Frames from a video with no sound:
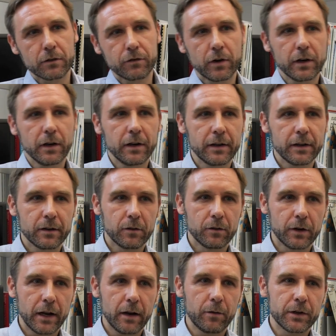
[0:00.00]
finally
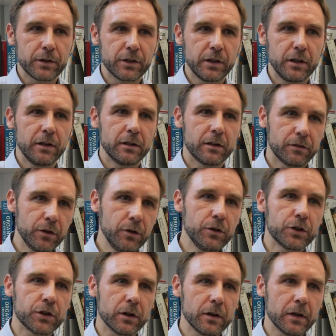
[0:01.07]
on how I see the
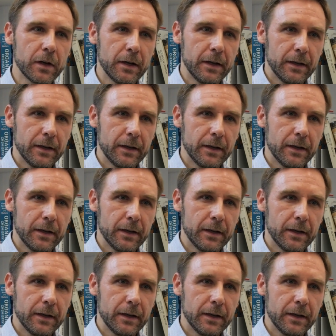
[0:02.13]
future